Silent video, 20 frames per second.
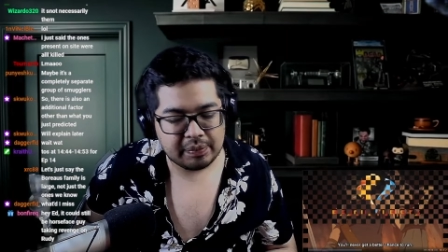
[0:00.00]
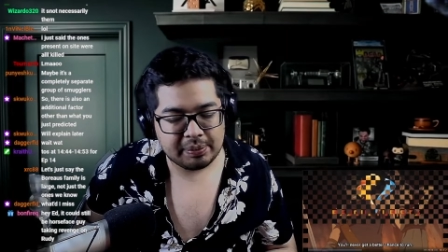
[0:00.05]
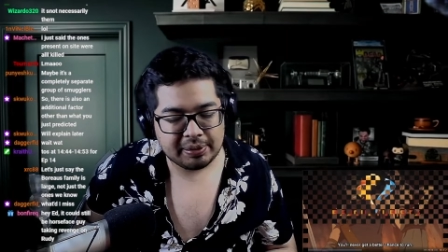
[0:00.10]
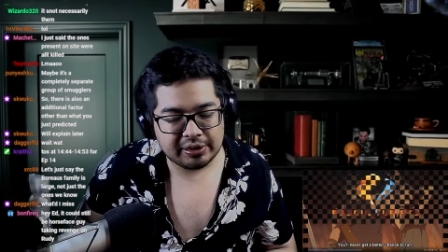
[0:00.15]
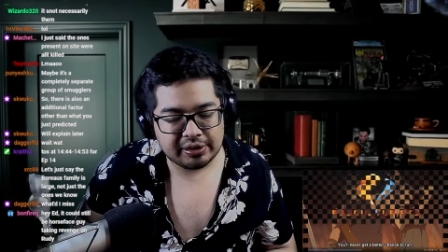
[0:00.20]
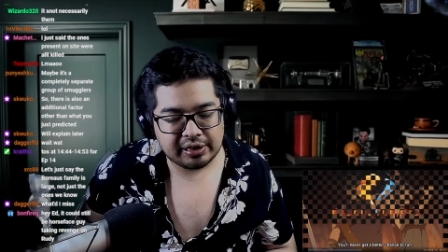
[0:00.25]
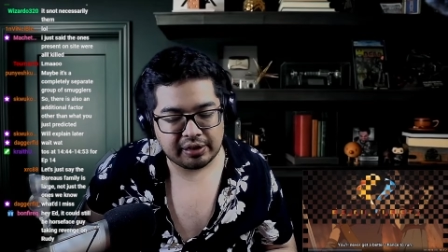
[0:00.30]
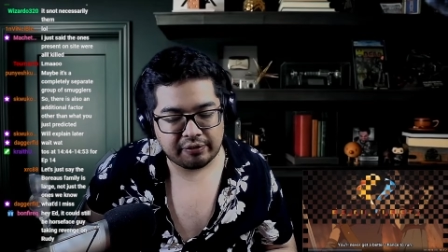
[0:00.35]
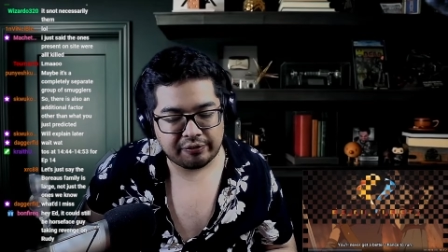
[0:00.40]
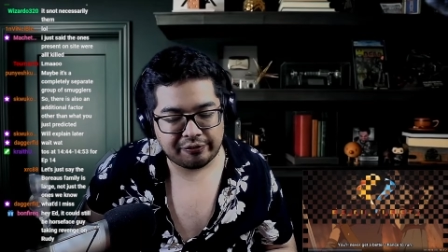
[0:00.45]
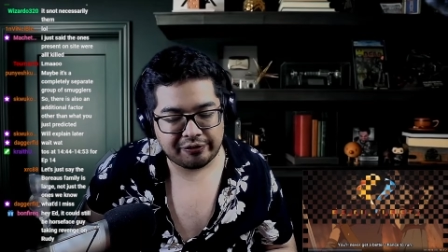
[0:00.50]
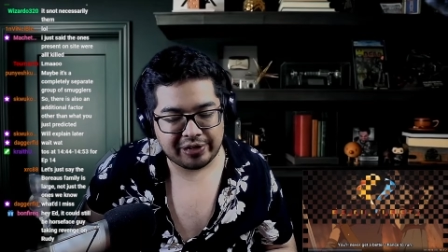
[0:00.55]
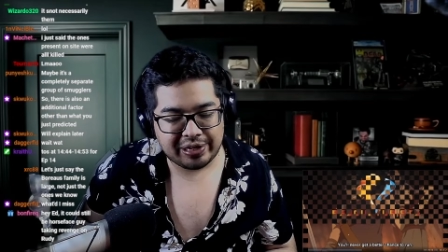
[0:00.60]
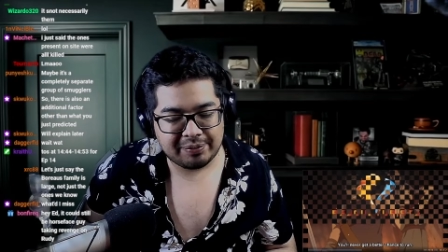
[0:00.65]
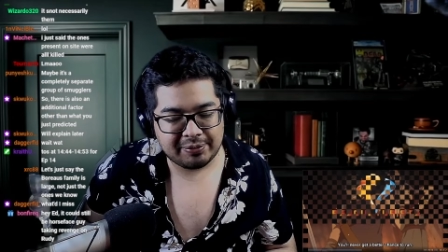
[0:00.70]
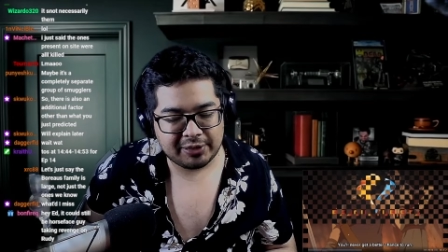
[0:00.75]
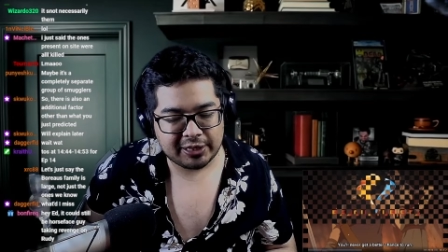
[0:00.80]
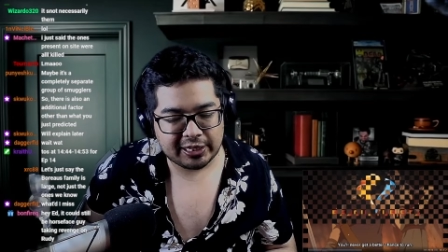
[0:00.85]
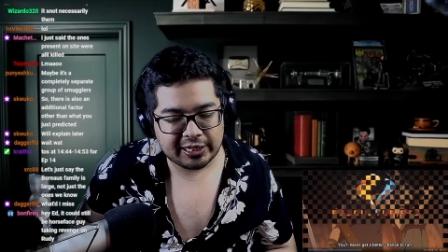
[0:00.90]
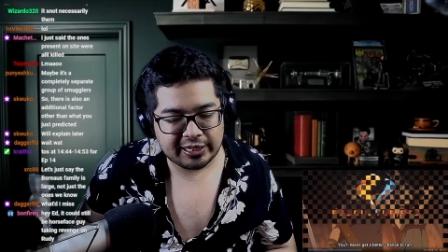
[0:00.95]
about that
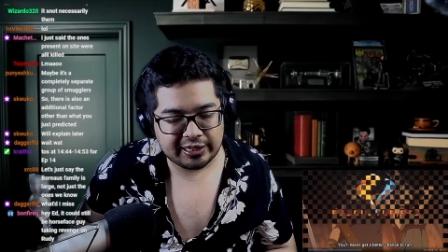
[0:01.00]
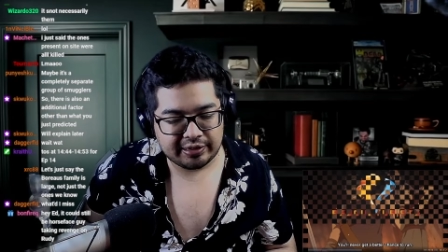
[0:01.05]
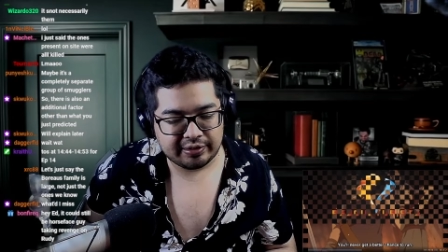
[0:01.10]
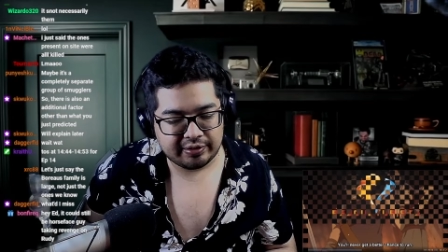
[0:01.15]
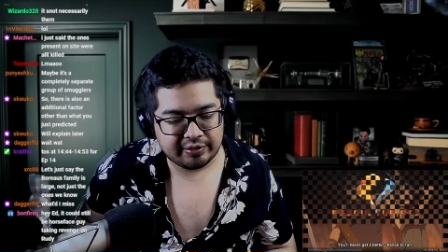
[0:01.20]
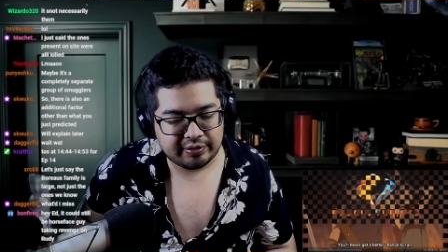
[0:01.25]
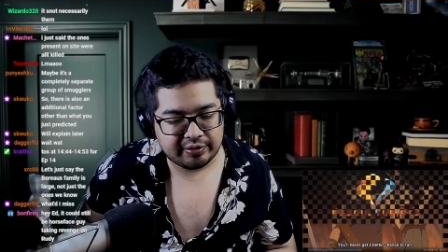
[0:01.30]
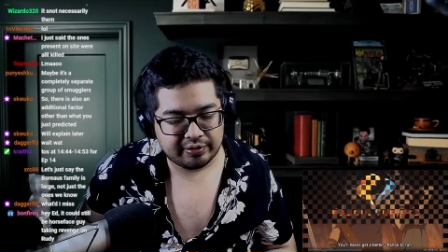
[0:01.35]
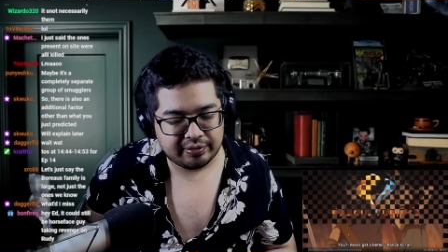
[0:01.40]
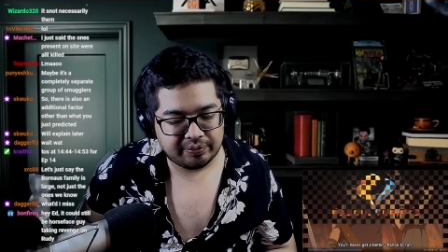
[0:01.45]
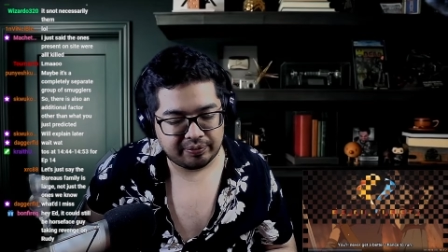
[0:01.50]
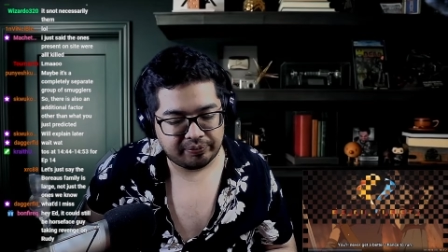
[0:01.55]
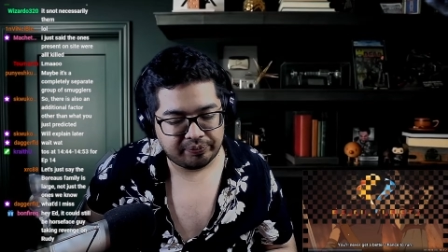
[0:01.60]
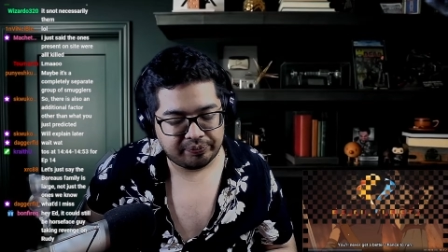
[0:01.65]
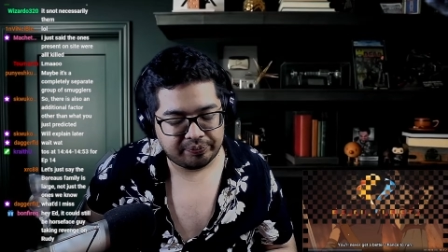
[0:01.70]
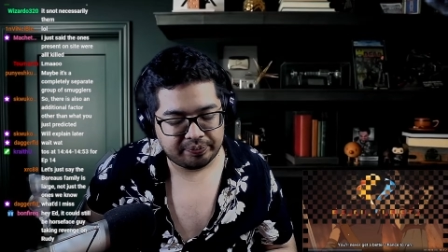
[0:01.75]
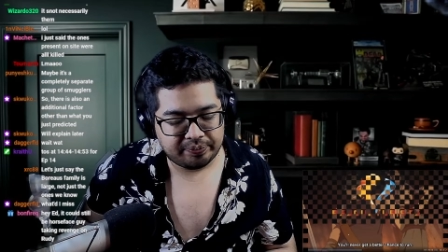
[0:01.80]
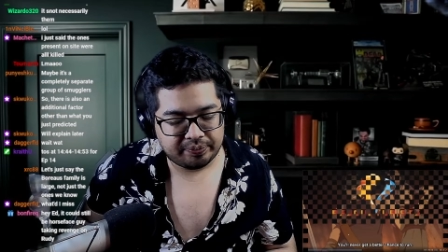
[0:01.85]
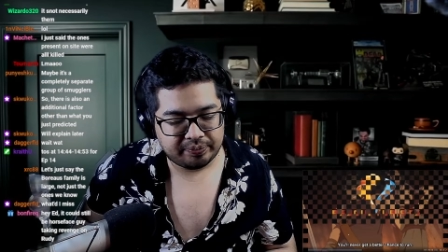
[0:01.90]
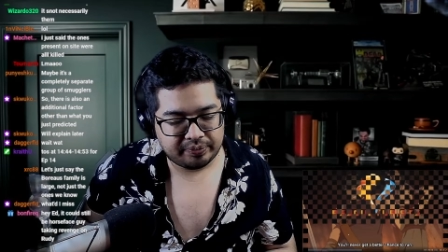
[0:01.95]
frame again.
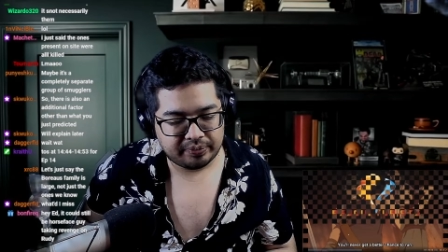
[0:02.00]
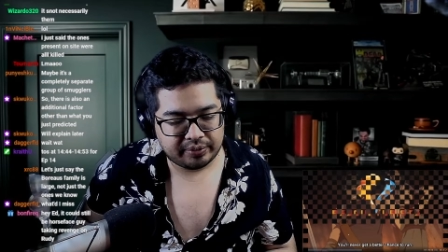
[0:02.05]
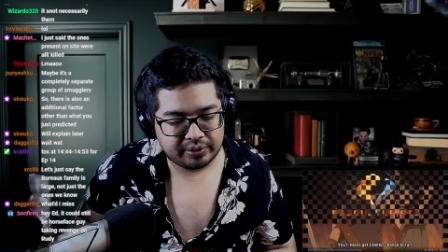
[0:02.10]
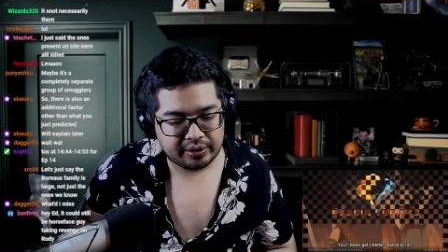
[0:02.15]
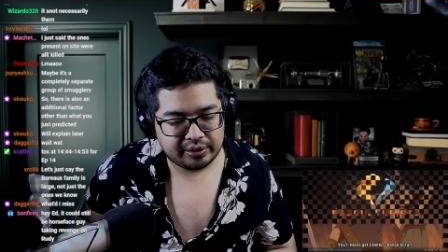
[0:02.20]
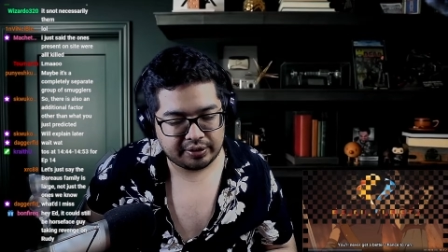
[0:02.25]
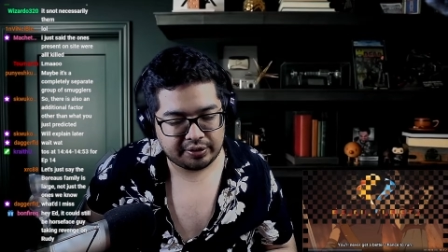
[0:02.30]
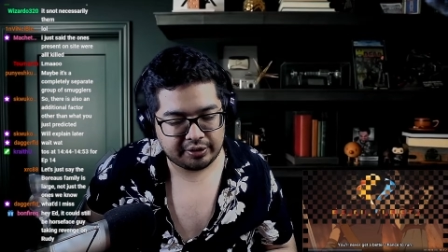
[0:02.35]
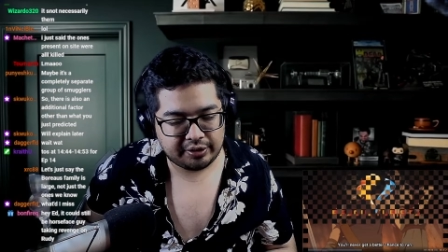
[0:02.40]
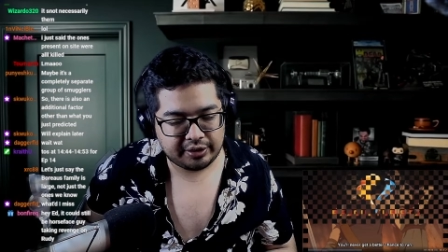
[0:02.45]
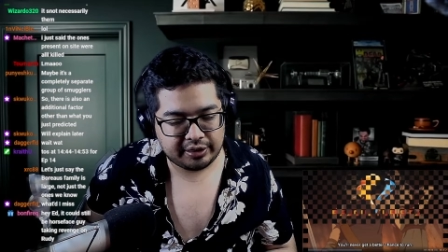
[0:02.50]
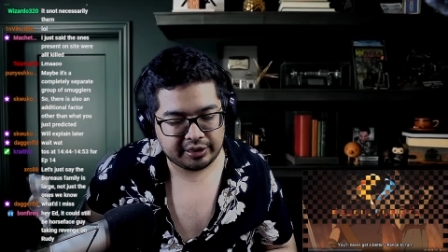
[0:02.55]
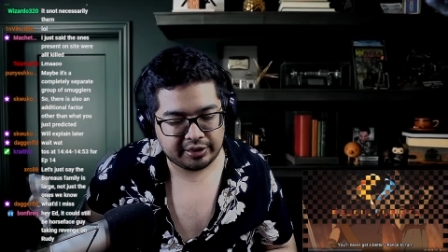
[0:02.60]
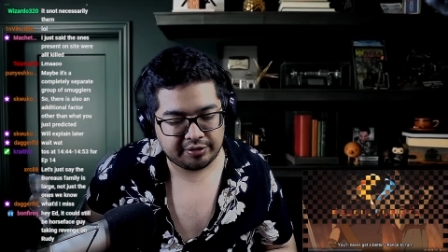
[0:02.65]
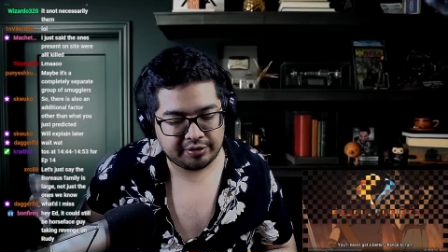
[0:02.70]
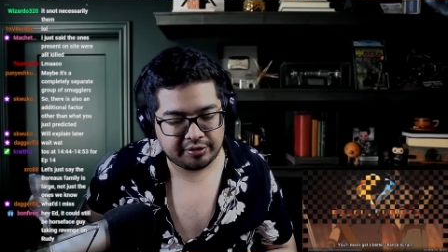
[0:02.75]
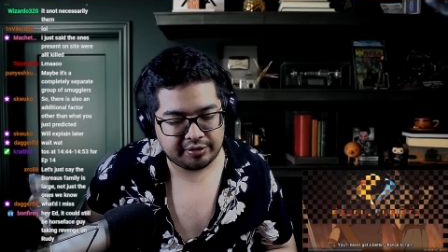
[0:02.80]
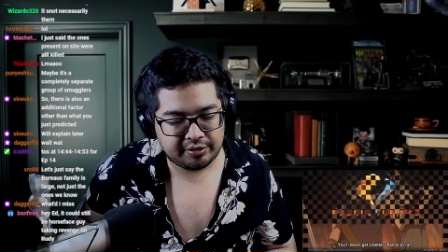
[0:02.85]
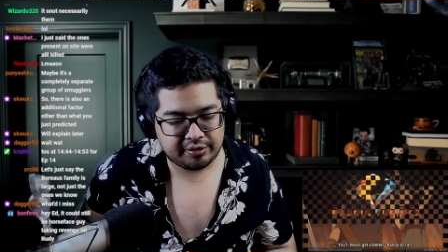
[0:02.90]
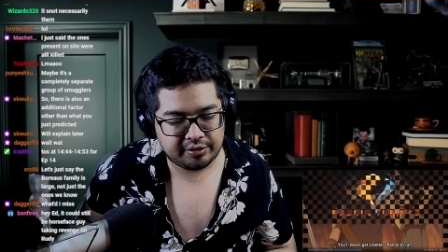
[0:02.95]
It's like
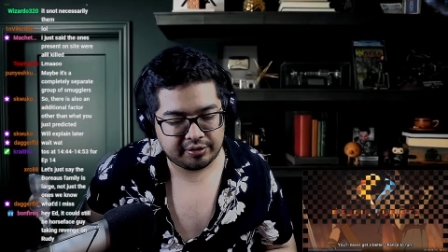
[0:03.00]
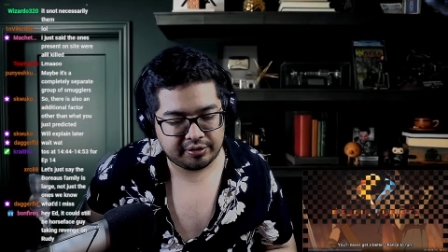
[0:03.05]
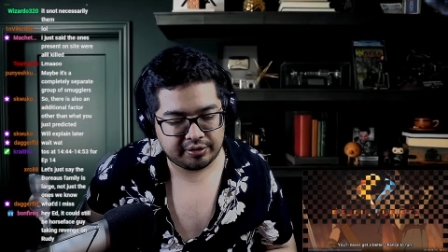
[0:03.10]
it's